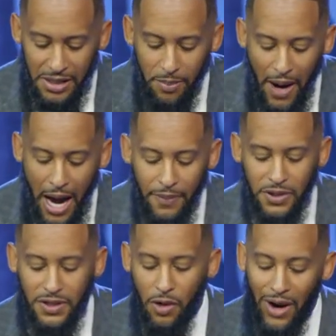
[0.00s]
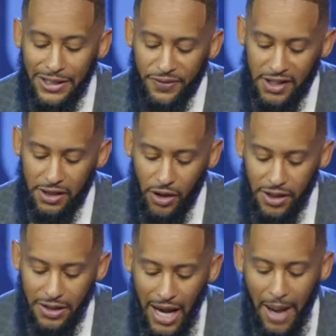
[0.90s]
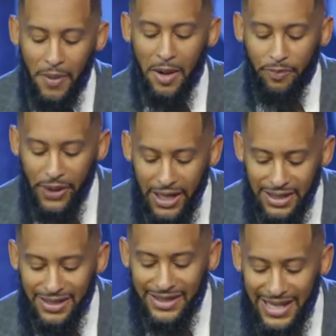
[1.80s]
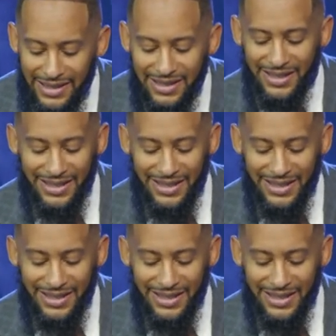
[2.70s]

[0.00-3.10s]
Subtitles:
The Bible said, watch, for the third time, Peter then